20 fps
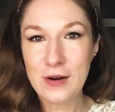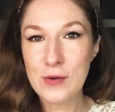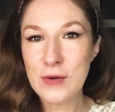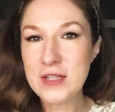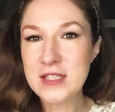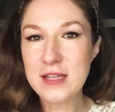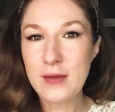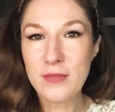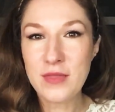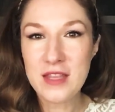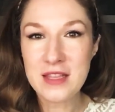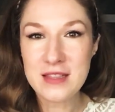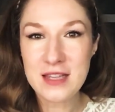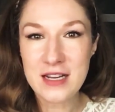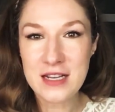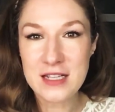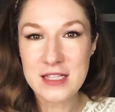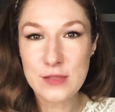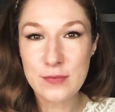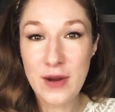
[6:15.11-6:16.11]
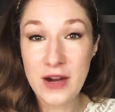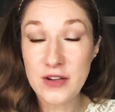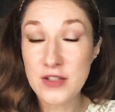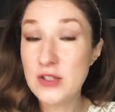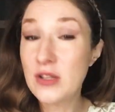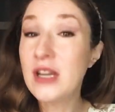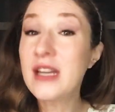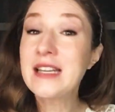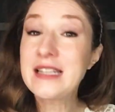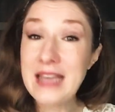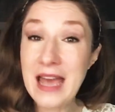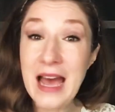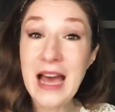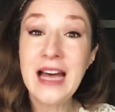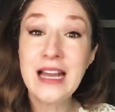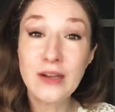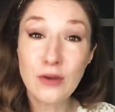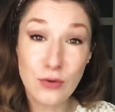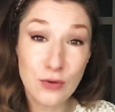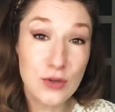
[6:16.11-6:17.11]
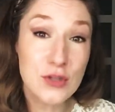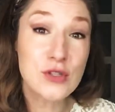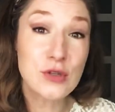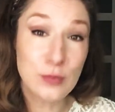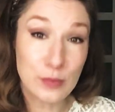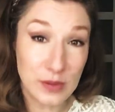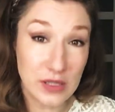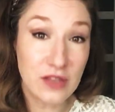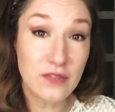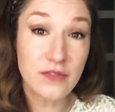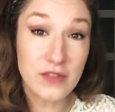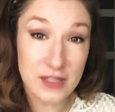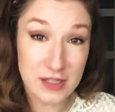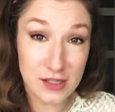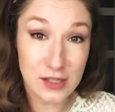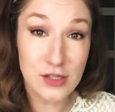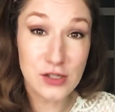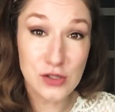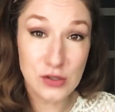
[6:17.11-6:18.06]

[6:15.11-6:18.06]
or something that inspires you. It can also be a visit